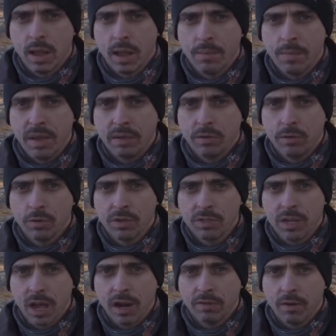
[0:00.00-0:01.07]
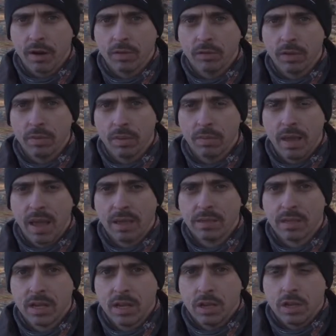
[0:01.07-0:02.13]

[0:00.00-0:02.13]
make do inside of our sleeping bags.